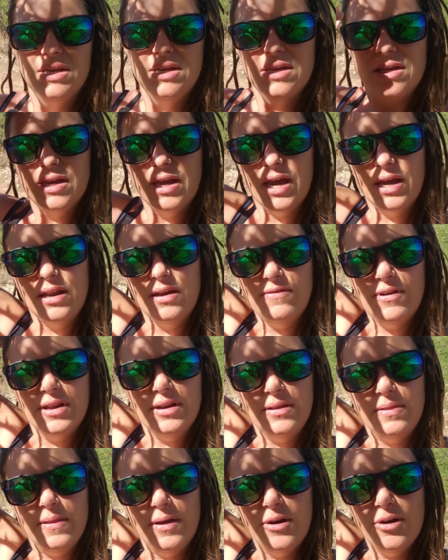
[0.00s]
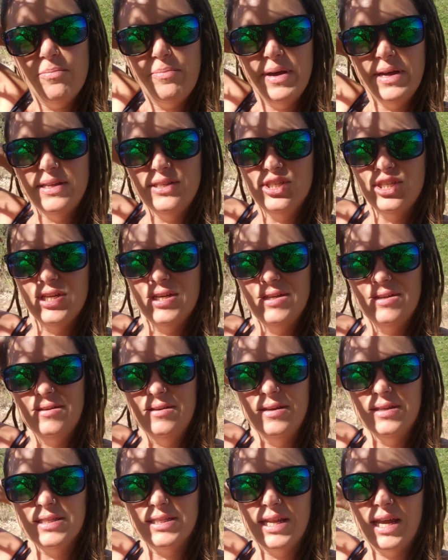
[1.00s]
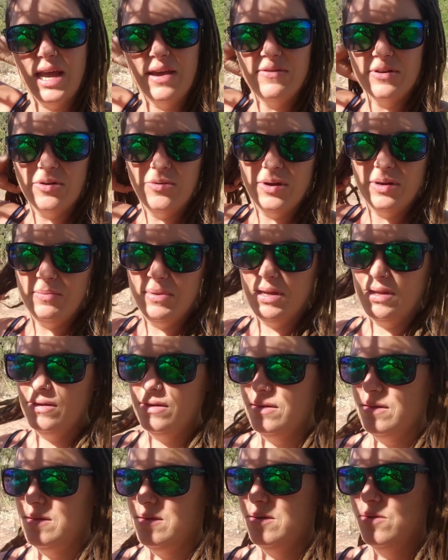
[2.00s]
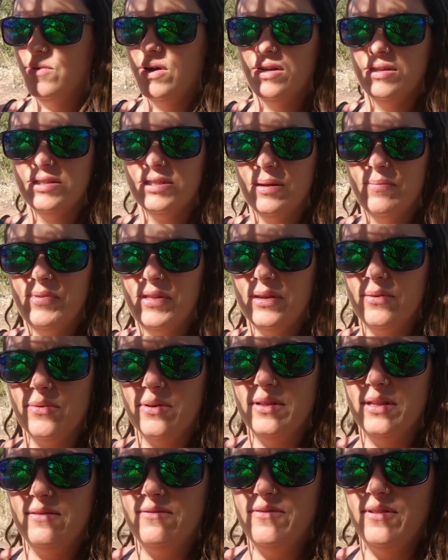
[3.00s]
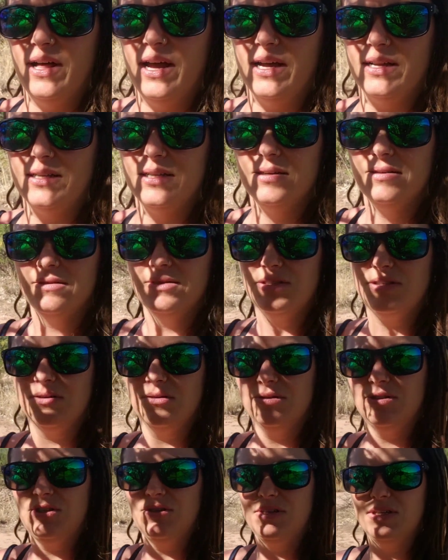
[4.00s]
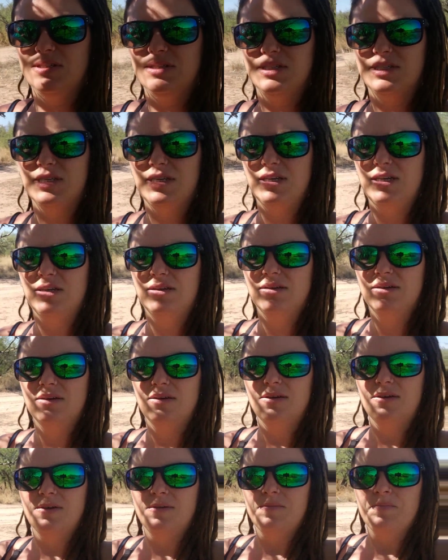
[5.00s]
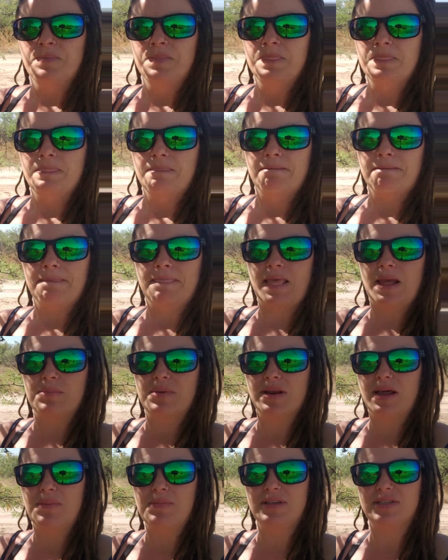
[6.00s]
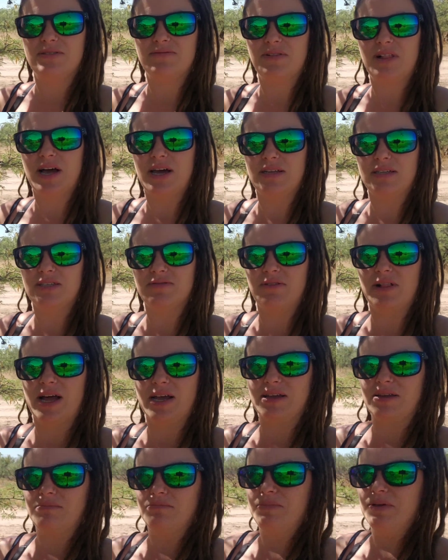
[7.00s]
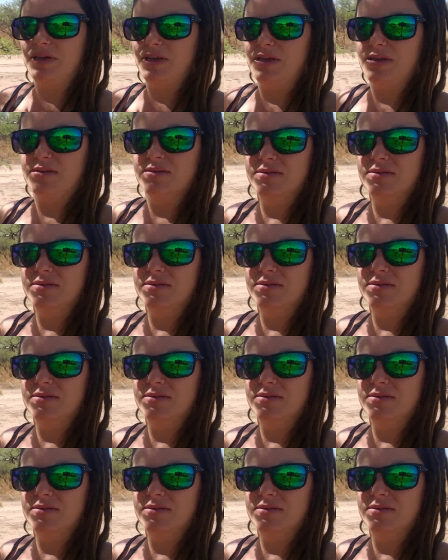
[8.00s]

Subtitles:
kind of on a low budget and doesn't have equipment, you'll want something really flat. So as you can see, I'm as flat can be.